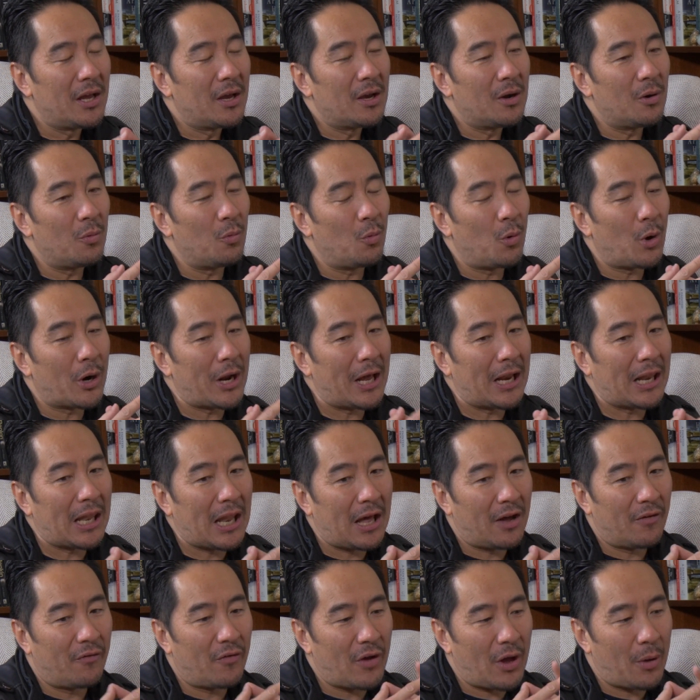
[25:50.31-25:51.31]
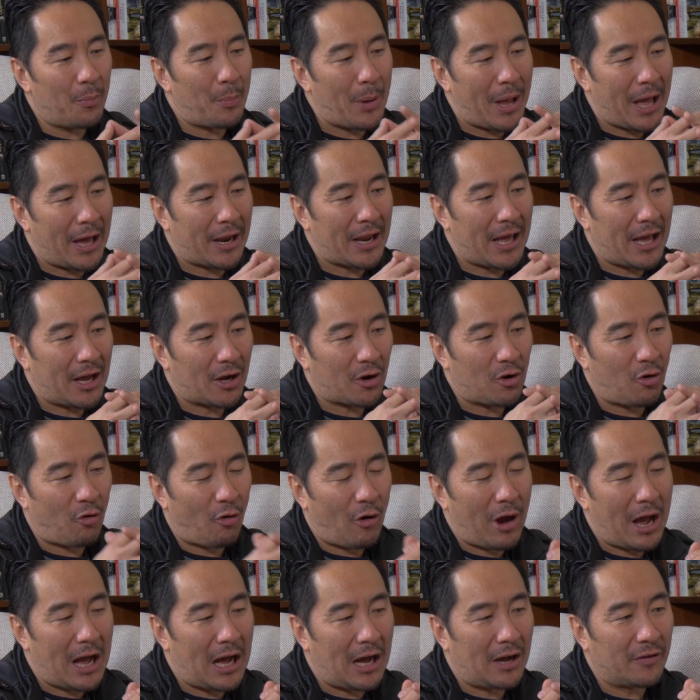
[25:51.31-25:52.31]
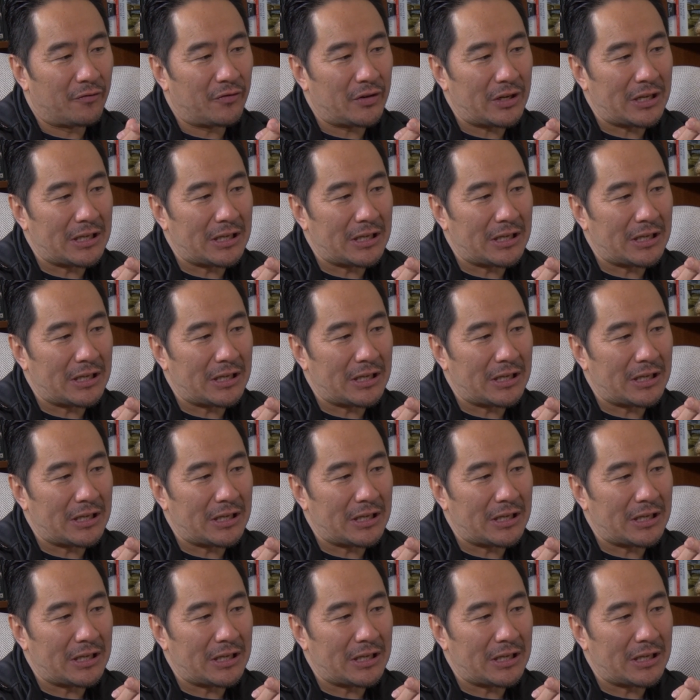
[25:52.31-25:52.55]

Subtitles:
What I love about our craft